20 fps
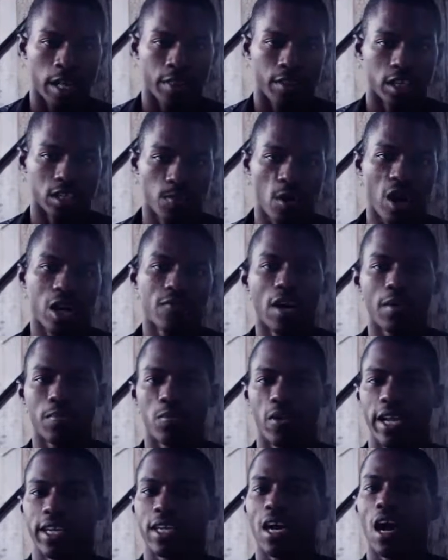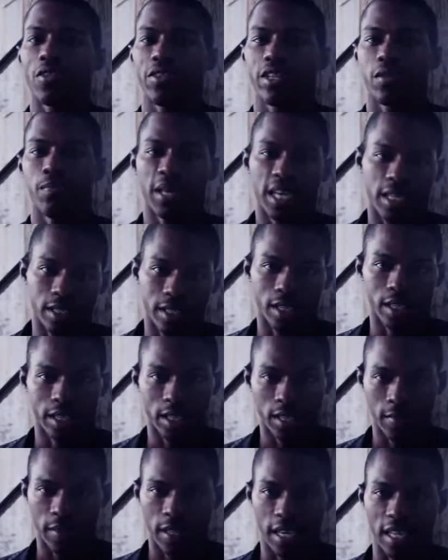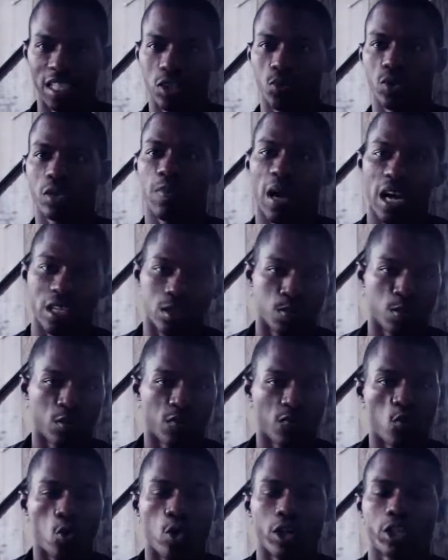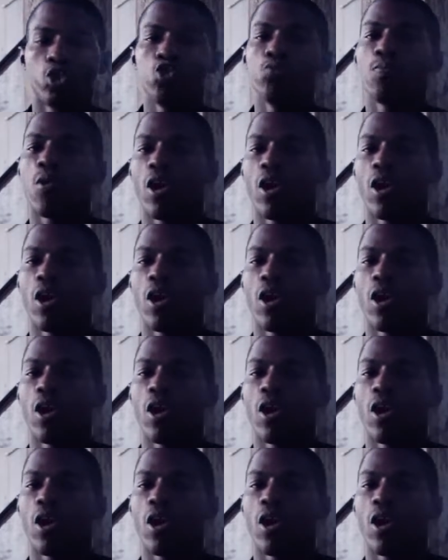There's a part of our brain called the amygdala, and it's responsible for two